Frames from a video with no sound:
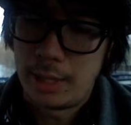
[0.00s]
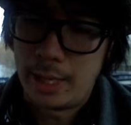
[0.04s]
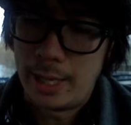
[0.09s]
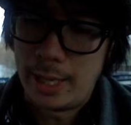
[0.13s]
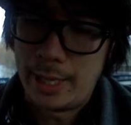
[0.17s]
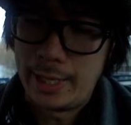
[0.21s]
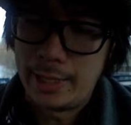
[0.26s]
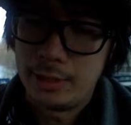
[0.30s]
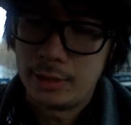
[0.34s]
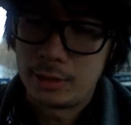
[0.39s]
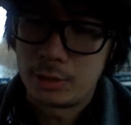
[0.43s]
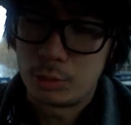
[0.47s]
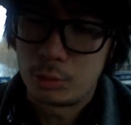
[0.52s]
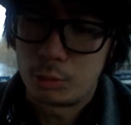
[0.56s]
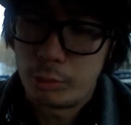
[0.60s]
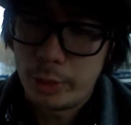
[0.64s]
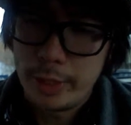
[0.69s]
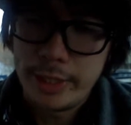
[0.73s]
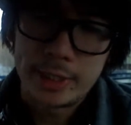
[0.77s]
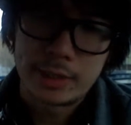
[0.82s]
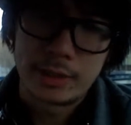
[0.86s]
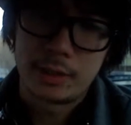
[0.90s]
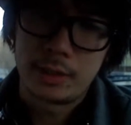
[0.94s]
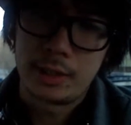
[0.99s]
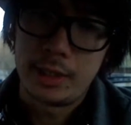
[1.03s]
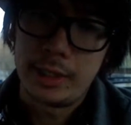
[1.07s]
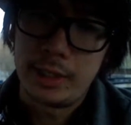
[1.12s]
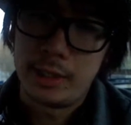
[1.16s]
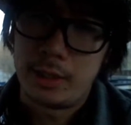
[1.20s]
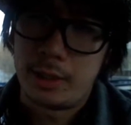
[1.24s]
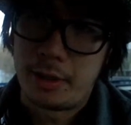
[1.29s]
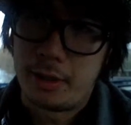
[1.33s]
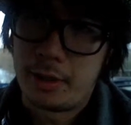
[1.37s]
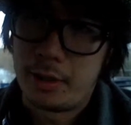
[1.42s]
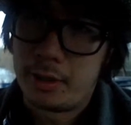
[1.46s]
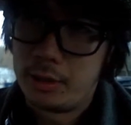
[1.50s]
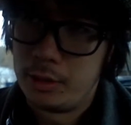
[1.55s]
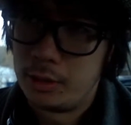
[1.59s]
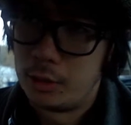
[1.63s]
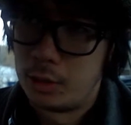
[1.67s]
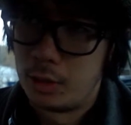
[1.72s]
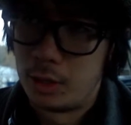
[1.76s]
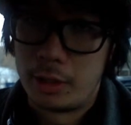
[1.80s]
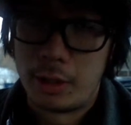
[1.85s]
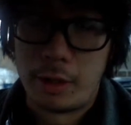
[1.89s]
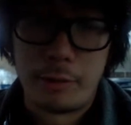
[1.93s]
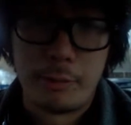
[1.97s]
And recently,
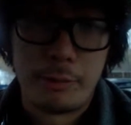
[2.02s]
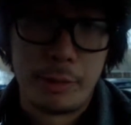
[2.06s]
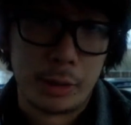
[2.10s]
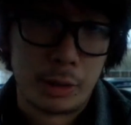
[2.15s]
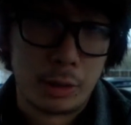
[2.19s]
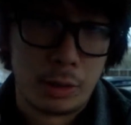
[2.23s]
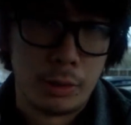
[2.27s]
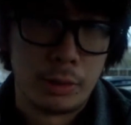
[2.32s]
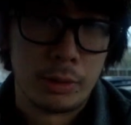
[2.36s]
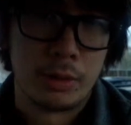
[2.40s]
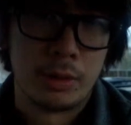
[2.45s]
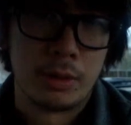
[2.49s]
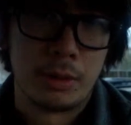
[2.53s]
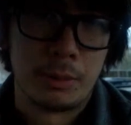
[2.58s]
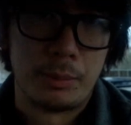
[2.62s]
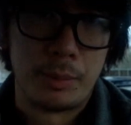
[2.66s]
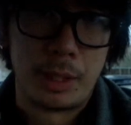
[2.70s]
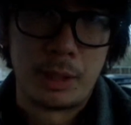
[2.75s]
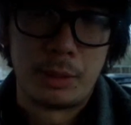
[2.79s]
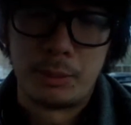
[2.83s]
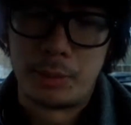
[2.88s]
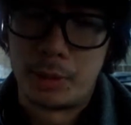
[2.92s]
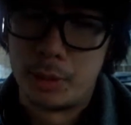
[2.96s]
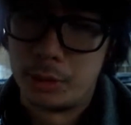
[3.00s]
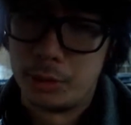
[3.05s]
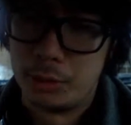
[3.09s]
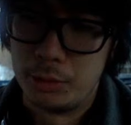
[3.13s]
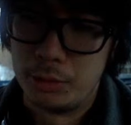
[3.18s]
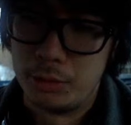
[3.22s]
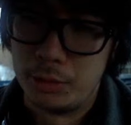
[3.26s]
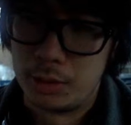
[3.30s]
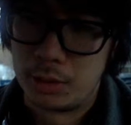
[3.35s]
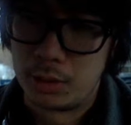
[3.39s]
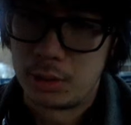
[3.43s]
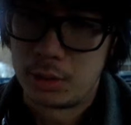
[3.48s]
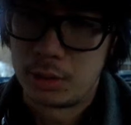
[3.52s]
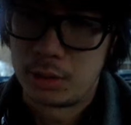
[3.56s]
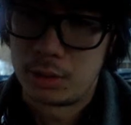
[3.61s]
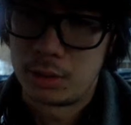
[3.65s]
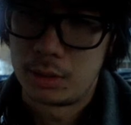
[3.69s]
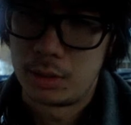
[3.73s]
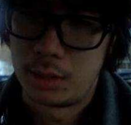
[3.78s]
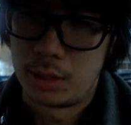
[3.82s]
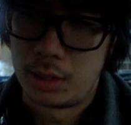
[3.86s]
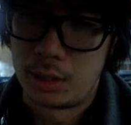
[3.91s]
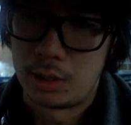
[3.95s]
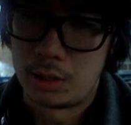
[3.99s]
I've been going about my own
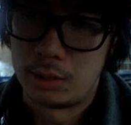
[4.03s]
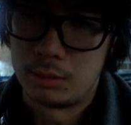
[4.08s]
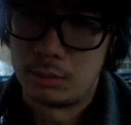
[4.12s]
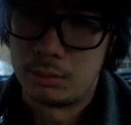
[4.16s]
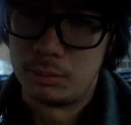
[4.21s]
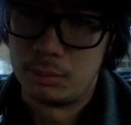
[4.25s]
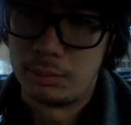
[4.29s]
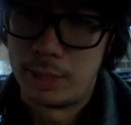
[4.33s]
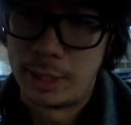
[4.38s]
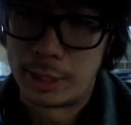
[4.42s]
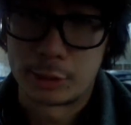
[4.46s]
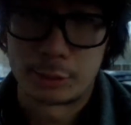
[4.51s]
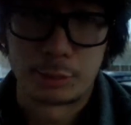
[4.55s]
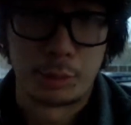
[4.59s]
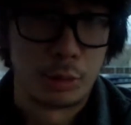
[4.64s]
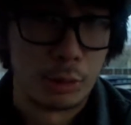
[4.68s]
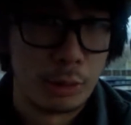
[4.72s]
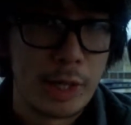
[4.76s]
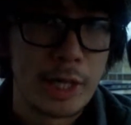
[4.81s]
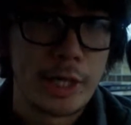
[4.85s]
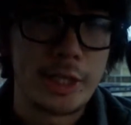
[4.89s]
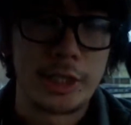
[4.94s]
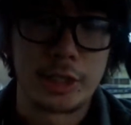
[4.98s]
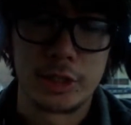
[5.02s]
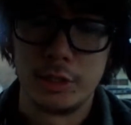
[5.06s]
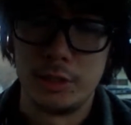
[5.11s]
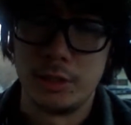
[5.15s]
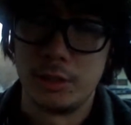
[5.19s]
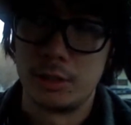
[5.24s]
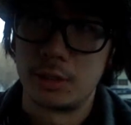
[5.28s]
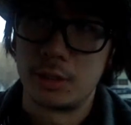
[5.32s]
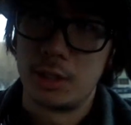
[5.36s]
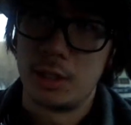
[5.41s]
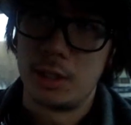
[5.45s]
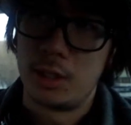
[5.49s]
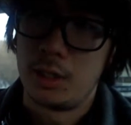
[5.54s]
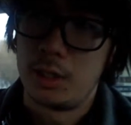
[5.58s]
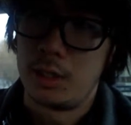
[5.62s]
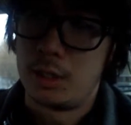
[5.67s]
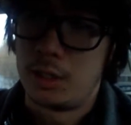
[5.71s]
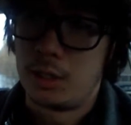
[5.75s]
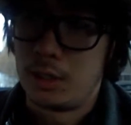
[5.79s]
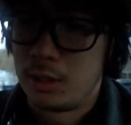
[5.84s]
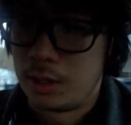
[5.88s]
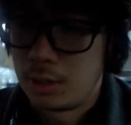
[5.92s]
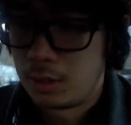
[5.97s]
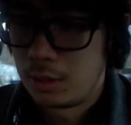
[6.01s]
explorations
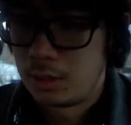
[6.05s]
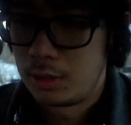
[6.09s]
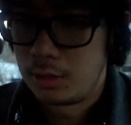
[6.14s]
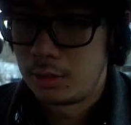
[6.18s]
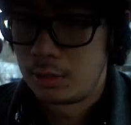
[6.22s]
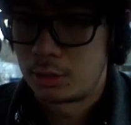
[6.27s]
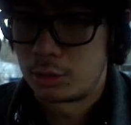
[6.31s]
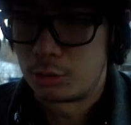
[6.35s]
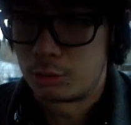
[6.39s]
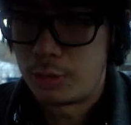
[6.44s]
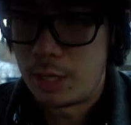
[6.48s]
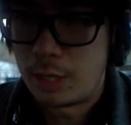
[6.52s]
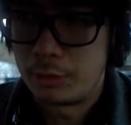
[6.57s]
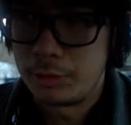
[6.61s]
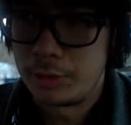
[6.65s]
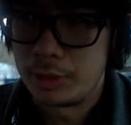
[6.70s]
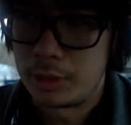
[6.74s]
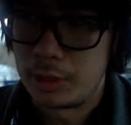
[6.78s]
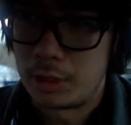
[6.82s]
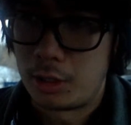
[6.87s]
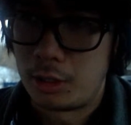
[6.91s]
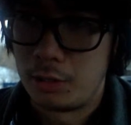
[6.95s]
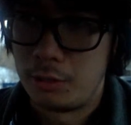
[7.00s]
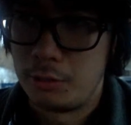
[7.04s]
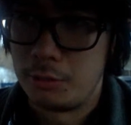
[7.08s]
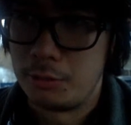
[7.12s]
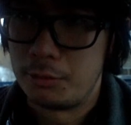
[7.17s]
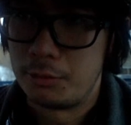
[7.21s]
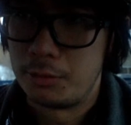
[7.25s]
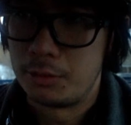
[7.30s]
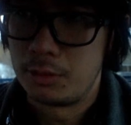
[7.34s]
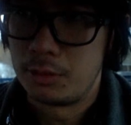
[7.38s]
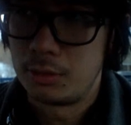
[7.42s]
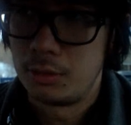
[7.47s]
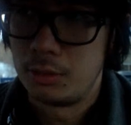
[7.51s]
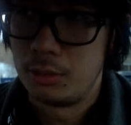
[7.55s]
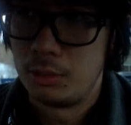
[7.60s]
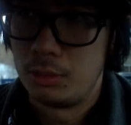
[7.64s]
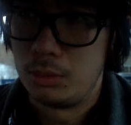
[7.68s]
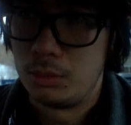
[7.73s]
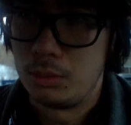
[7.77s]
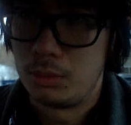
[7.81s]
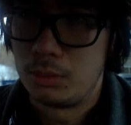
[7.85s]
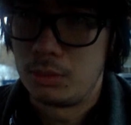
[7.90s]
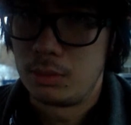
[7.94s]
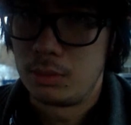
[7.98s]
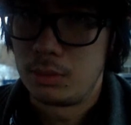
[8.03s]
surrounding kind of
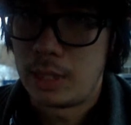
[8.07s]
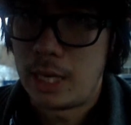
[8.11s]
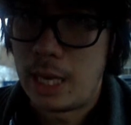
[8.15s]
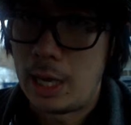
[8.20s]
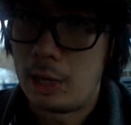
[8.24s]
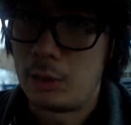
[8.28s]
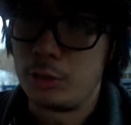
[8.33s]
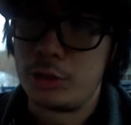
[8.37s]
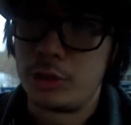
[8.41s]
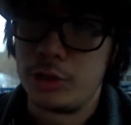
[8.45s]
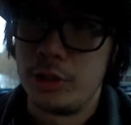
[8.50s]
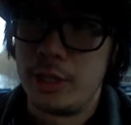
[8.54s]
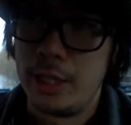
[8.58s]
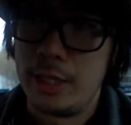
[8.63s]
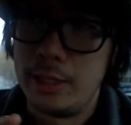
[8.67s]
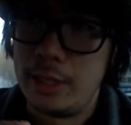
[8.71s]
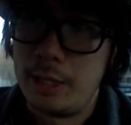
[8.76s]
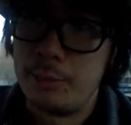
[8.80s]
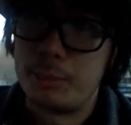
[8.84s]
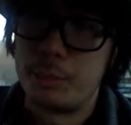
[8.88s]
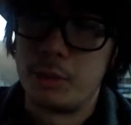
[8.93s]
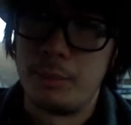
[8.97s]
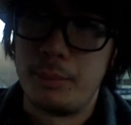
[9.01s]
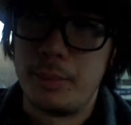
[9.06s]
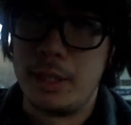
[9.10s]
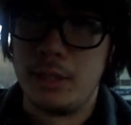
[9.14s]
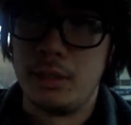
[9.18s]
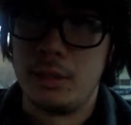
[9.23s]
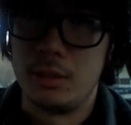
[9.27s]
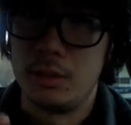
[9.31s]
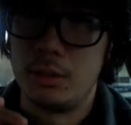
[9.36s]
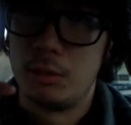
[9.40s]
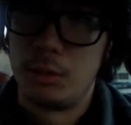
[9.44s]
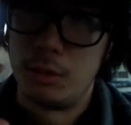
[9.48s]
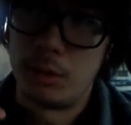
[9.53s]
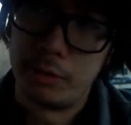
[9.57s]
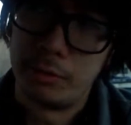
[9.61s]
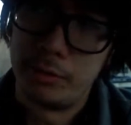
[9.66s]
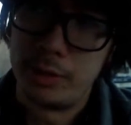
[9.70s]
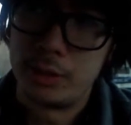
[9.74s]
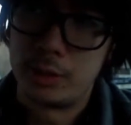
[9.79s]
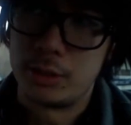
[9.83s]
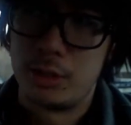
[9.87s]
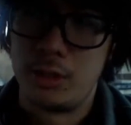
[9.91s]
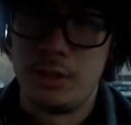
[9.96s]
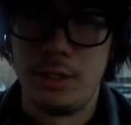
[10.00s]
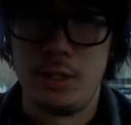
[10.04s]
how to then implement a lot of
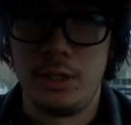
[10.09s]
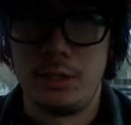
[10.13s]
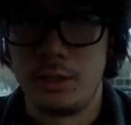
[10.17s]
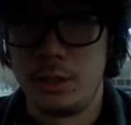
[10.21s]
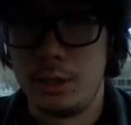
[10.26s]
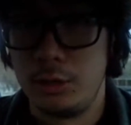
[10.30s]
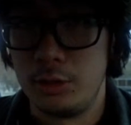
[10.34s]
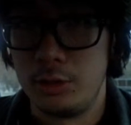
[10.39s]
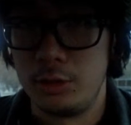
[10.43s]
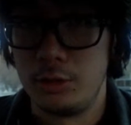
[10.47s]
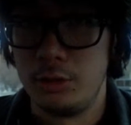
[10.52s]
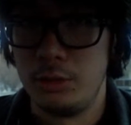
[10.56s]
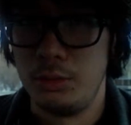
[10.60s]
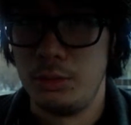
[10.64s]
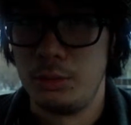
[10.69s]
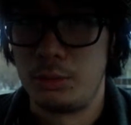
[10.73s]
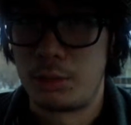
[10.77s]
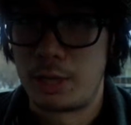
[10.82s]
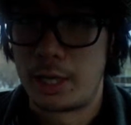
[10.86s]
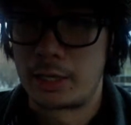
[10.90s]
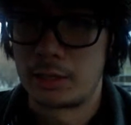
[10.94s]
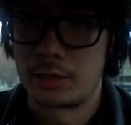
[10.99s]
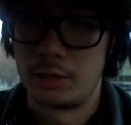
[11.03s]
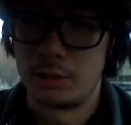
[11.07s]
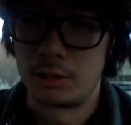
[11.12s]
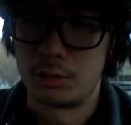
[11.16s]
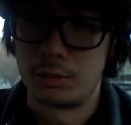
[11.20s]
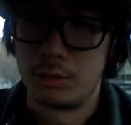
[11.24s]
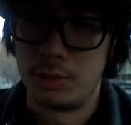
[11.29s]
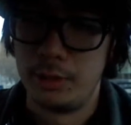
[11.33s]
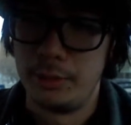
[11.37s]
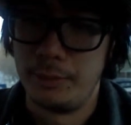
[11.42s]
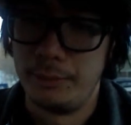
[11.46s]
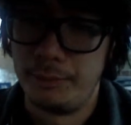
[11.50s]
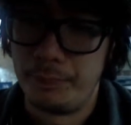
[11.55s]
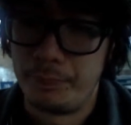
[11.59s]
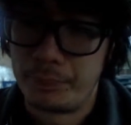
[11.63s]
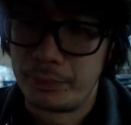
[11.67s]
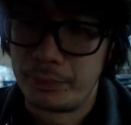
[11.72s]
these ideas into practice, right?